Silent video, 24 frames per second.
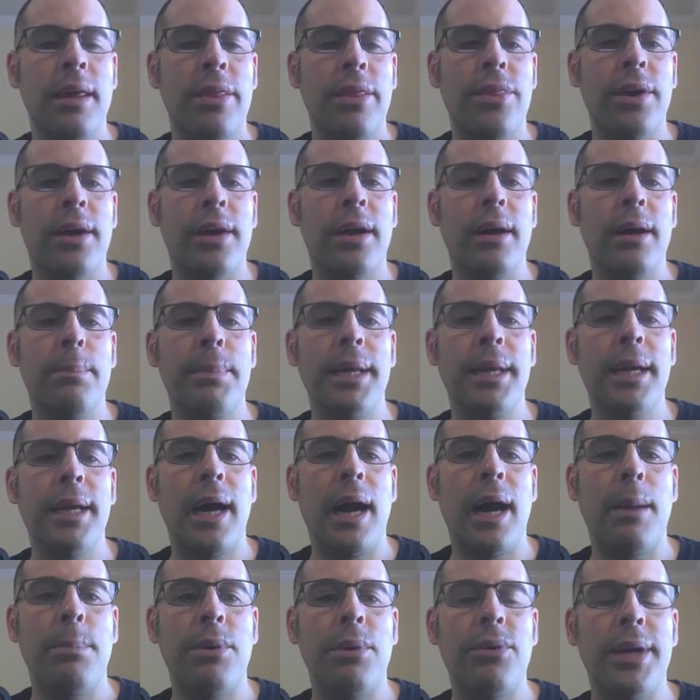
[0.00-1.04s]
The company
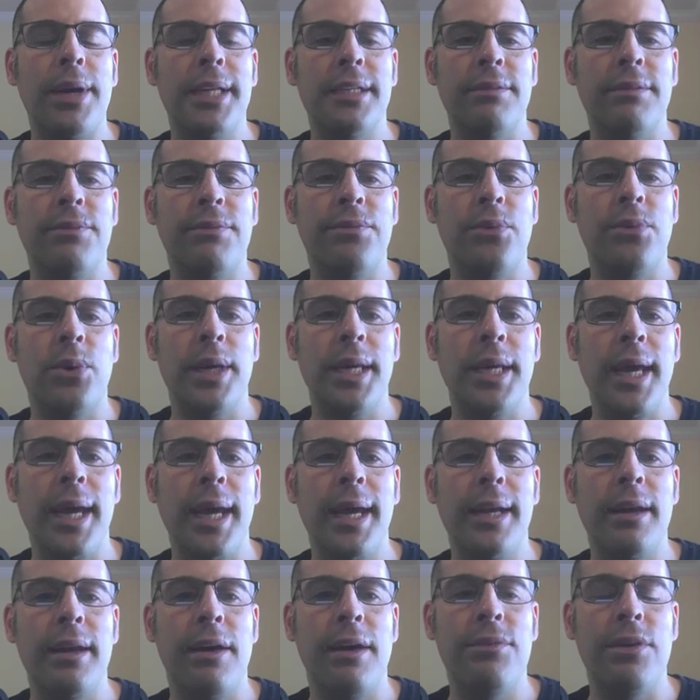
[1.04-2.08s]
operates in
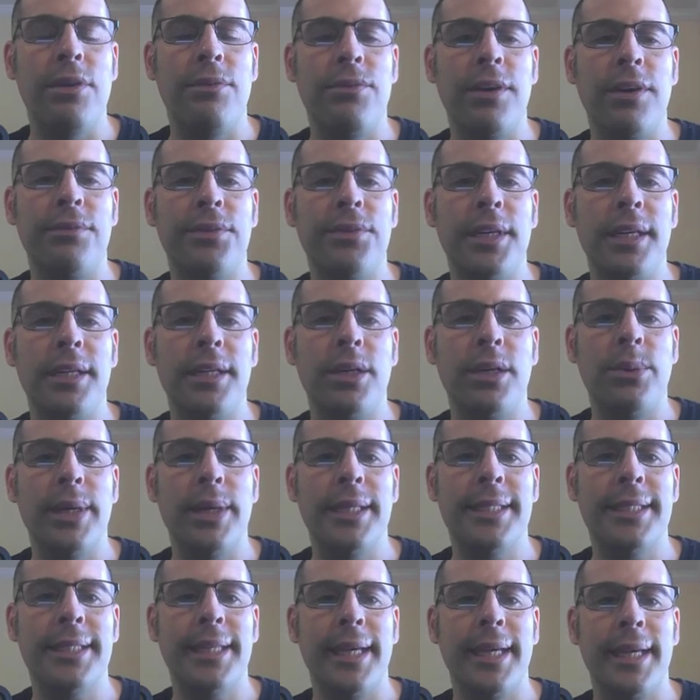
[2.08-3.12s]
48 of the 50
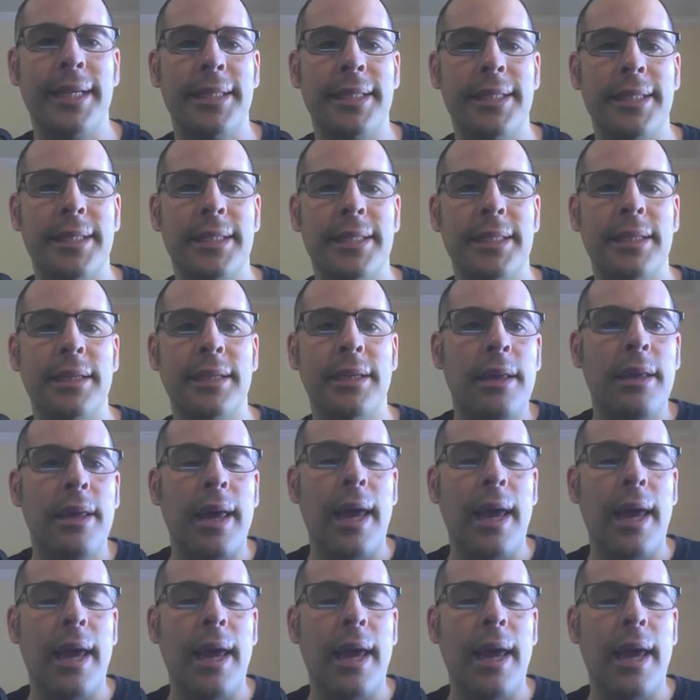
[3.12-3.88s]
US states.